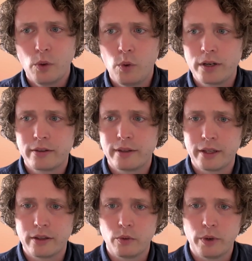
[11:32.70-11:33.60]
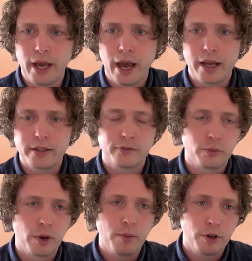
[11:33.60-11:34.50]
one thing that we had
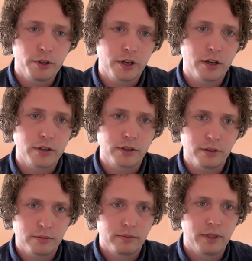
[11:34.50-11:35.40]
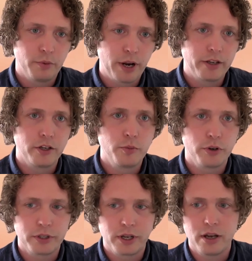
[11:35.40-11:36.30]
from our podcast, the Brand New
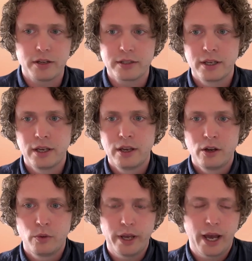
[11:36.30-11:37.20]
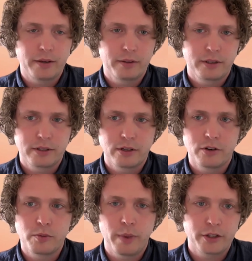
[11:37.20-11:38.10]
podcast, we had
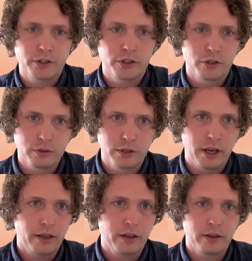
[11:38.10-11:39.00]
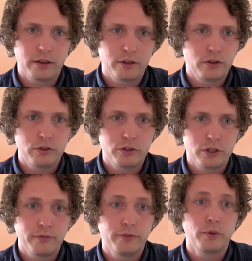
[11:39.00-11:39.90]
Cassandra Bankson, who's like a
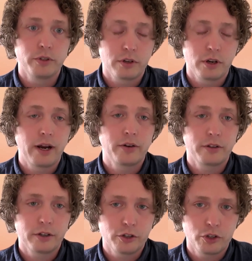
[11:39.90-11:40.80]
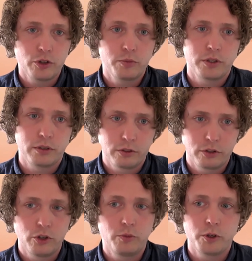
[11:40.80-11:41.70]
huge influencer around kind of dupes
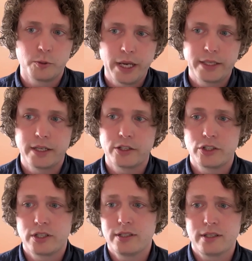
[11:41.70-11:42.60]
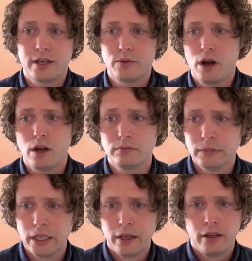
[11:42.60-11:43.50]
and dupe cosmetics. And she said,
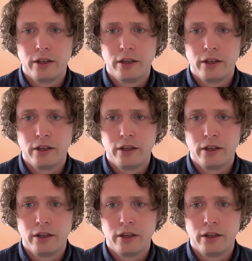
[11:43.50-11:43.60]
well,